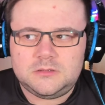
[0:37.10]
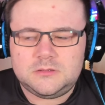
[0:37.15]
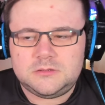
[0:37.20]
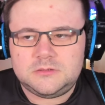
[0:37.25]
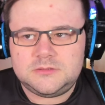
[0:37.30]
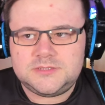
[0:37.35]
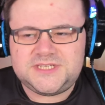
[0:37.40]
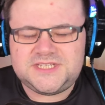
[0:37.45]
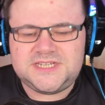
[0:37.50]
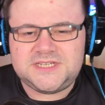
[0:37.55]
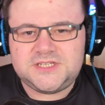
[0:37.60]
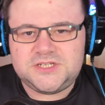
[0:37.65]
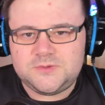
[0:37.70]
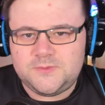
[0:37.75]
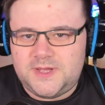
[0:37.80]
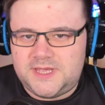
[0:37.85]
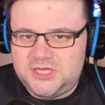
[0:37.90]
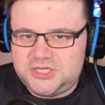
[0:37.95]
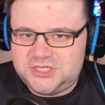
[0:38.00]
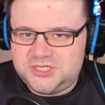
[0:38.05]

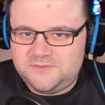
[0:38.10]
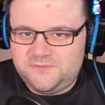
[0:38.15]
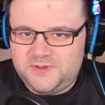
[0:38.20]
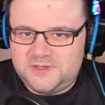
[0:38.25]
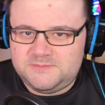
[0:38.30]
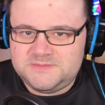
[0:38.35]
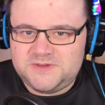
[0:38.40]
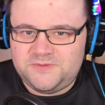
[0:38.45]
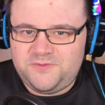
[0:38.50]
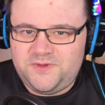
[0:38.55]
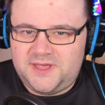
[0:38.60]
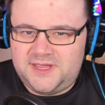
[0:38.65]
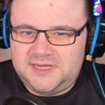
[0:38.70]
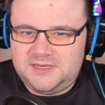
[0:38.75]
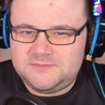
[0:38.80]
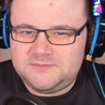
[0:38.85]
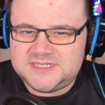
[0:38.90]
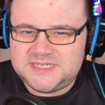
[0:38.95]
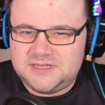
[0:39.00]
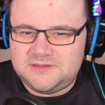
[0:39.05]
situation for him to find
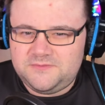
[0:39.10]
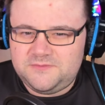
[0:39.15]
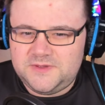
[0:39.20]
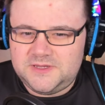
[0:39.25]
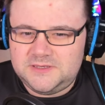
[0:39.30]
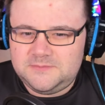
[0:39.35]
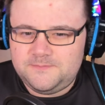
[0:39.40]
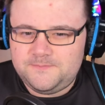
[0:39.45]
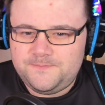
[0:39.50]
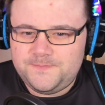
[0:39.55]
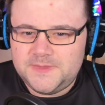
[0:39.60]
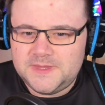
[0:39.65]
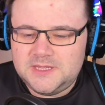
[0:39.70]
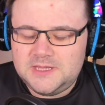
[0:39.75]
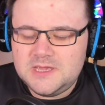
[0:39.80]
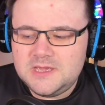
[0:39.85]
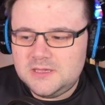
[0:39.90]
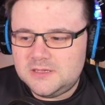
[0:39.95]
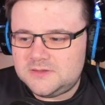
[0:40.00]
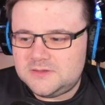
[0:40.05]
himself in.
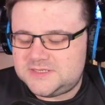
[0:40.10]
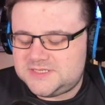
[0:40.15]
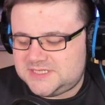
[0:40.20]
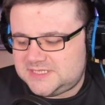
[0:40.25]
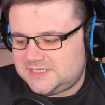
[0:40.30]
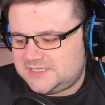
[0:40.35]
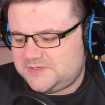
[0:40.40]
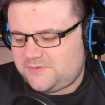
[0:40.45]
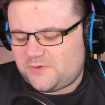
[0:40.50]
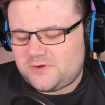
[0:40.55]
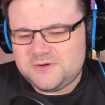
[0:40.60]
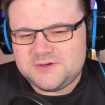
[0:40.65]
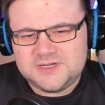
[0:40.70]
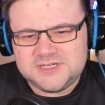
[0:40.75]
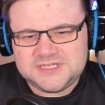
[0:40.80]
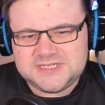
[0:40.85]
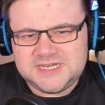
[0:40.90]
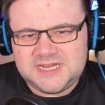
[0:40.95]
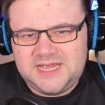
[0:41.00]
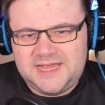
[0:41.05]
Because as far
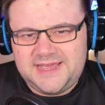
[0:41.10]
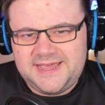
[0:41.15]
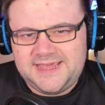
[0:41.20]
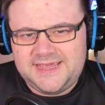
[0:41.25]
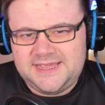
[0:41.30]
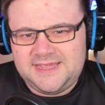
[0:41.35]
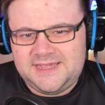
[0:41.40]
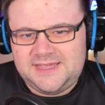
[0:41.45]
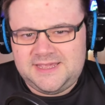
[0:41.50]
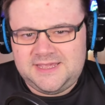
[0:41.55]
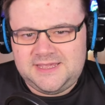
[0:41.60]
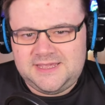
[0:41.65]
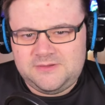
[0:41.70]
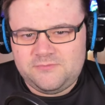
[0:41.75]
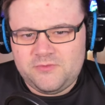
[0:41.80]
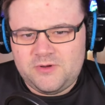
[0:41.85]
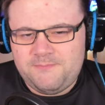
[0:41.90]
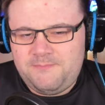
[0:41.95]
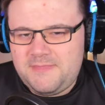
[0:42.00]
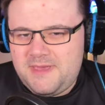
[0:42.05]
as I
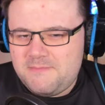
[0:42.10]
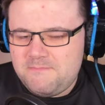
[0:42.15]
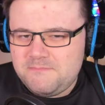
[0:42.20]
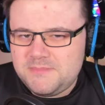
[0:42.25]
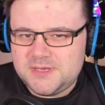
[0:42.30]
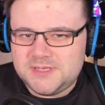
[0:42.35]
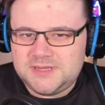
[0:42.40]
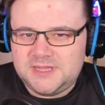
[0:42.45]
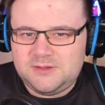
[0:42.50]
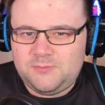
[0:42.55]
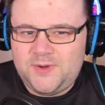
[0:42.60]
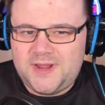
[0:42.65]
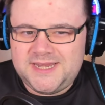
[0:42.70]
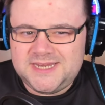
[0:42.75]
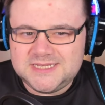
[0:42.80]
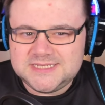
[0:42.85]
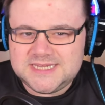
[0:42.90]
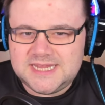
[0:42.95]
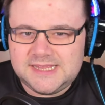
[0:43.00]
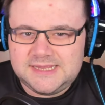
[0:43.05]
remember, they weren't
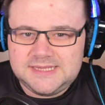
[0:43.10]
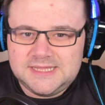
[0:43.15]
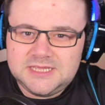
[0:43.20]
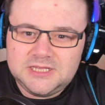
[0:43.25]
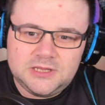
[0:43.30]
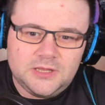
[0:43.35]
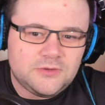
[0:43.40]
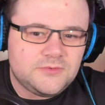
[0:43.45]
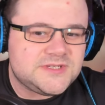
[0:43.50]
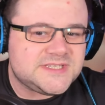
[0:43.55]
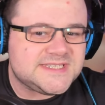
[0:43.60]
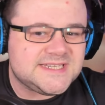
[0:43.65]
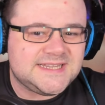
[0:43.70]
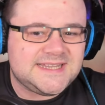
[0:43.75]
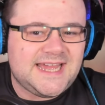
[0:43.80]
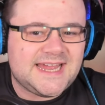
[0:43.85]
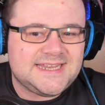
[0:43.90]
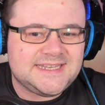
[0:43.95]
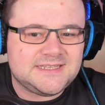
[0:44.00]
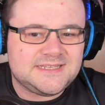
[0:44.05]
exactly close to
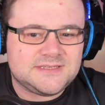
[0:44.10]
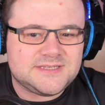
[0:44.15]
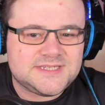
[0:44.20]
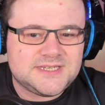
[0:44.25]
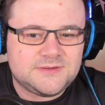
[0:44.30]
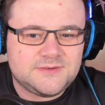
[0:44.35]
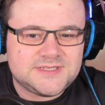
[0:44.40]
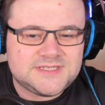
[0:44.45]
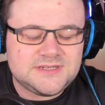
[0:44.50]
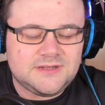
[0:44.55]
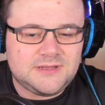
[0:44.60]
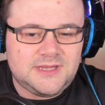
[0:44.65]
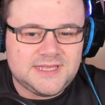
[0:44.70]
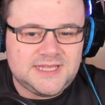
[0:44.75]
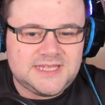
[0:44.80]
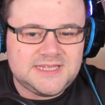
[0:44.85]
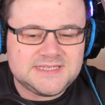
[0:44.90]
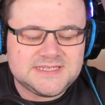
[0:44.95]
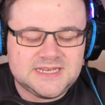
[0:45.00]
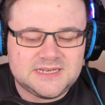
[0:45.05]
land, so it's not like
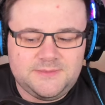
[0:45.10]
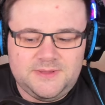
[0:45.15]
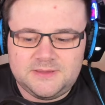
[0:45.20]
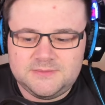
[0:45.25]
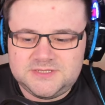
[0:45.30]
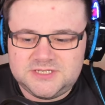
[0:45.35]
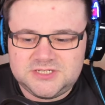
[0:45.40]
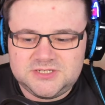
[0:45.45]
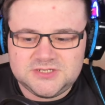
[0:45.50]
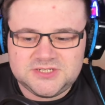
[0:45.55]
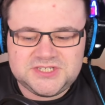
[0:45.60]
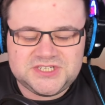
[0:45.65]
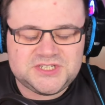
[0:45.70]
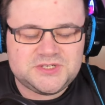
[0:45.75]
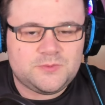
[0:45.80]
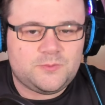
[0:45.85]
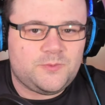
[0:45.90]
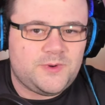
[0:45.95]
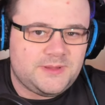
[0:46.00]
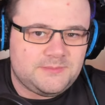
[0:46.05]
he's going to be able to just
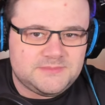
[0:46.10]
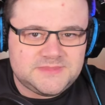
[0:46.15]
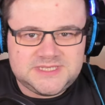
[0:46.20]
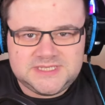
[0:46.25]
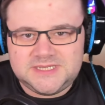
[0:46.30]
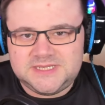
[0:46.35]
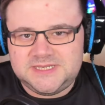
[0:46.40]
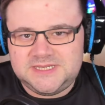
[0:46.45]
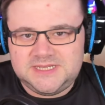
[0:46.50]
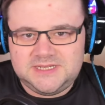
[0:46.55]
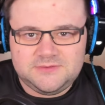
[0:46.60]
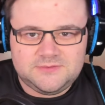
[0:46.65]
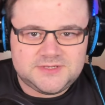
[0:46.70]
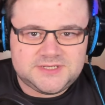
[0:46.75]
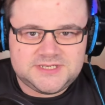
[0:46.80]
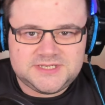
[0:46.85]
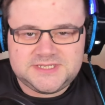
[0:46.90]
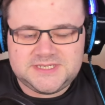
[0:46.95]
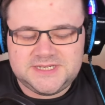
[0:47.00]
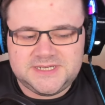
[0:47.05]
swim to the
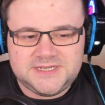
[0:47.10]
nearest